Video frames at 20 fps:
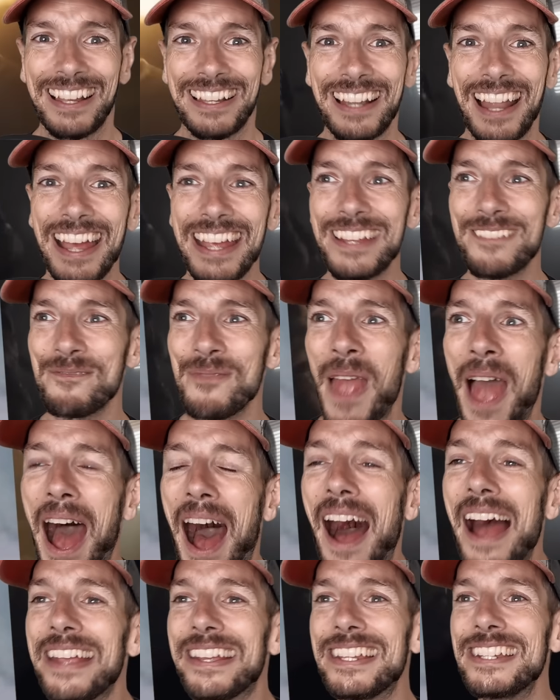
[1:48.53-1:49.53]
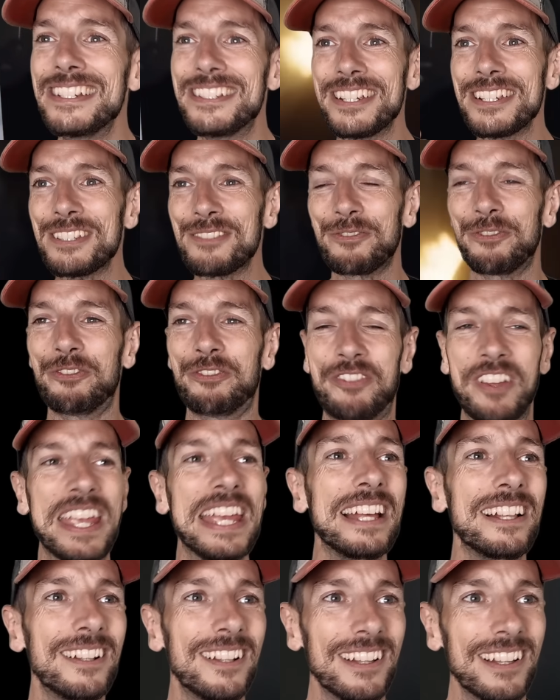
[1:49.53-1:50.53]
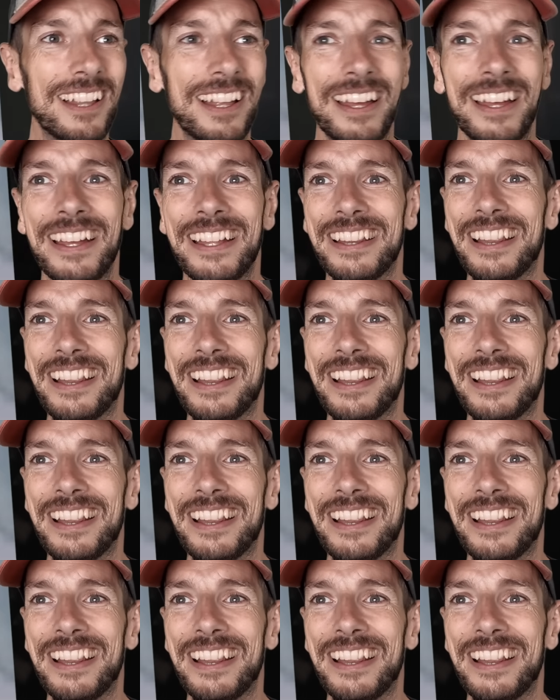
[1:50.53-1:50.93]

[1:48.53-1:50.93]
Like, I can just feel